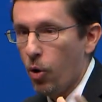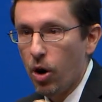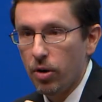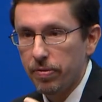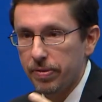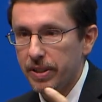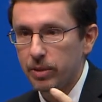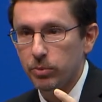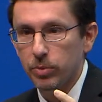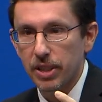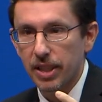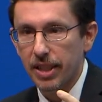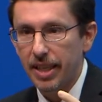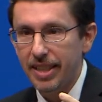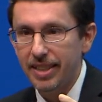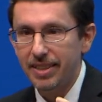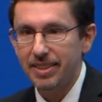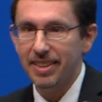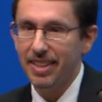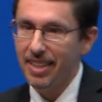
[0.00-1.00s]
often it was
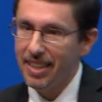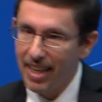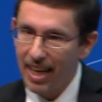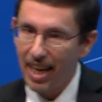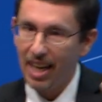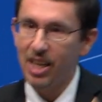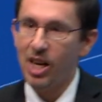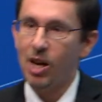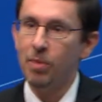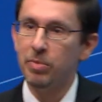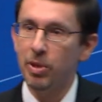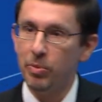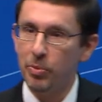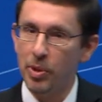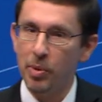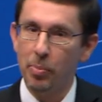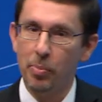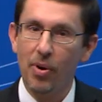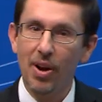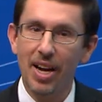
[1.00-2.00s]
late, and comes up
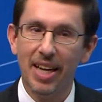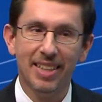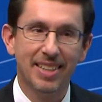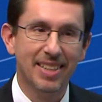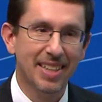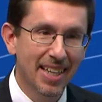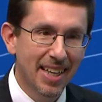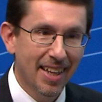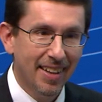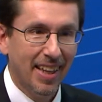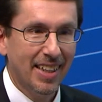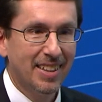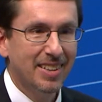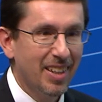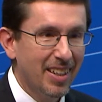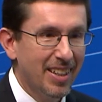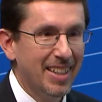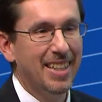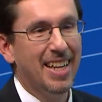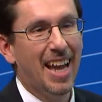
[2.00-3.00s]
with a price. That's
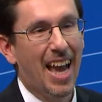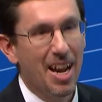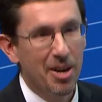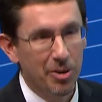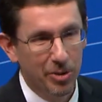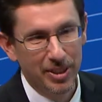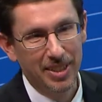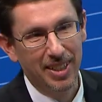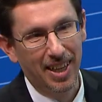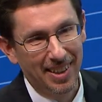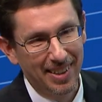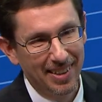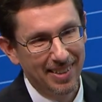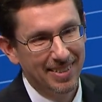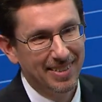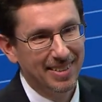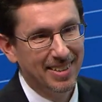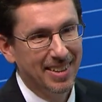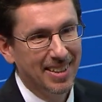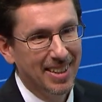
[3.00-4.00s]
done in
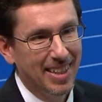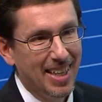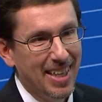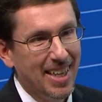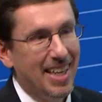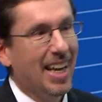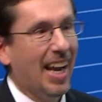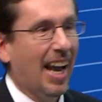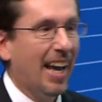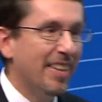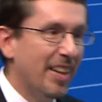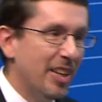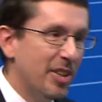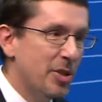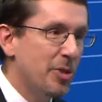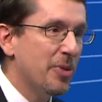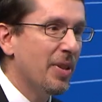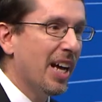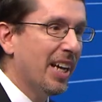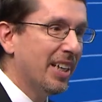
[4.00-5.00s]
nanoseconds. And they
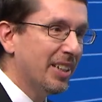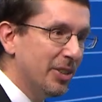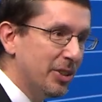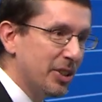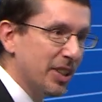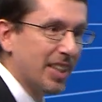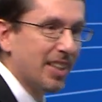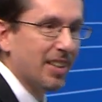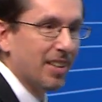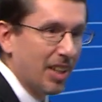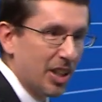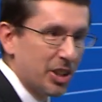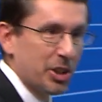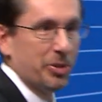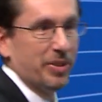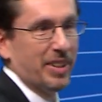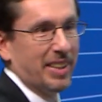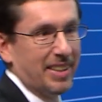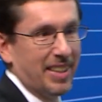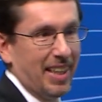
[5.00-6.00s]
do that using
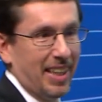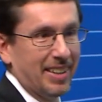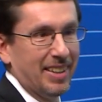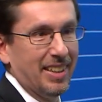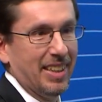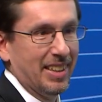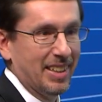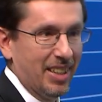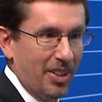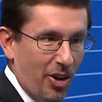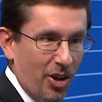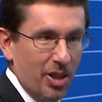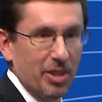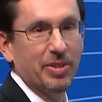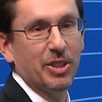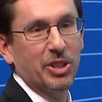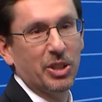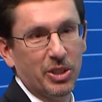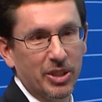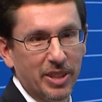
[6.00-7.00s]
clustering techniques and
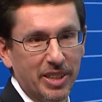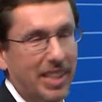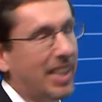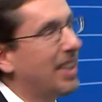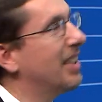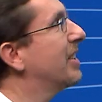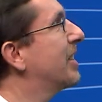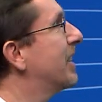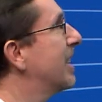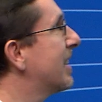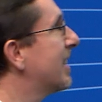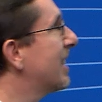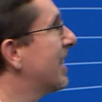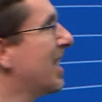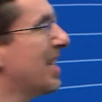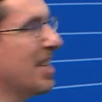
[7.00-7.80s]
artificial intelligence.